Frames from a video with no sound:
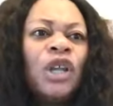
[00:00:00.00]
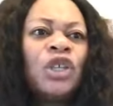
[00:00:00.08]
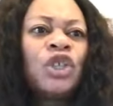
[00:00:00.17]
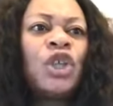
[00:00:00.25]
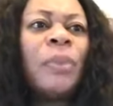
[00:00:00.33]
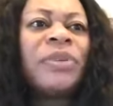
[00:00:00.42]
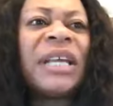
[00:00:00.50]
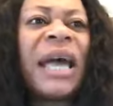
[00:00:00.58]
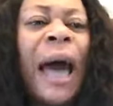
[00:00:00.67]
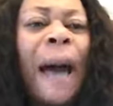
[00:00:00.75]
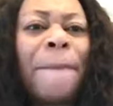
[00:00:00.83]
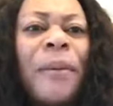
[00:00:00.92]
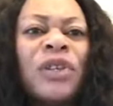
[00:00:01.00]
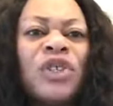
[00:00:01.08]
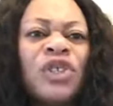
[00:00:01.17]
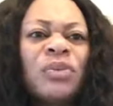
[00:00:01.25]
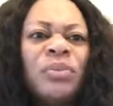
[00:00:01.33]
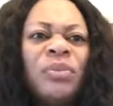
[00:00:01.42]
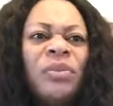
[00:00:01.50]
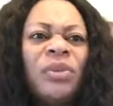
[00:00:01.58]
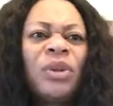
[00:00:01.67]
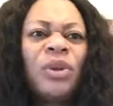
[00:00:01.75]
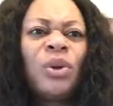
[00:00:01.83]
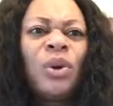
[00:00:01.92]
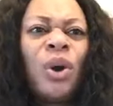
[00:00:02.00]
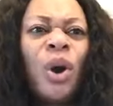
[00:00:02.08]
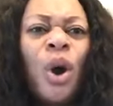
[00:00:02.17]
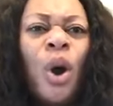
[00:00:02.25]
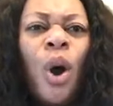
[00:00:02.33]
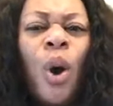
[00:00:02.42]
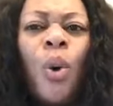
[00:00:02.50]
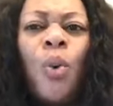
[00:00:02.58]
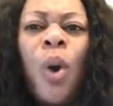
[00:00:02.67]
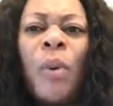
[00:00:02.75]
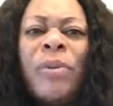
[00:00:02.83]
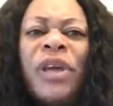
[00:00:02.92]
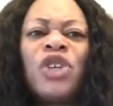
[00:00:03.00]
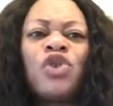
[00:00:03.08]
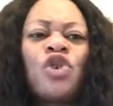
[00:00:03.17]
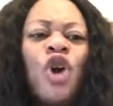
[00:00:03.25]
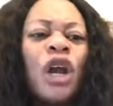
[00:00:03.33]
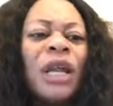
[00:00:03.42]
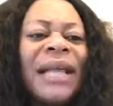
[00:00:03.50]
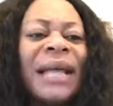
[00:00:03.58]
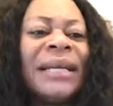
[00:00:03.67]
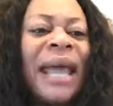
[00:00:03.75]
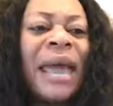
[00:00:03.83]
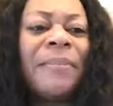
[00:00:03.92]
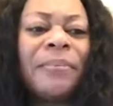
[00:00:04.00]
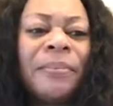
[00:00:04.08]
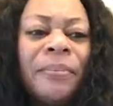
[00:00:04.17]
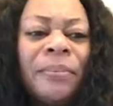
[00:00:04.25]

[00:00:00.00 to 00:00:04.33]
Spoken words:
Something happens when we begin to call on that name.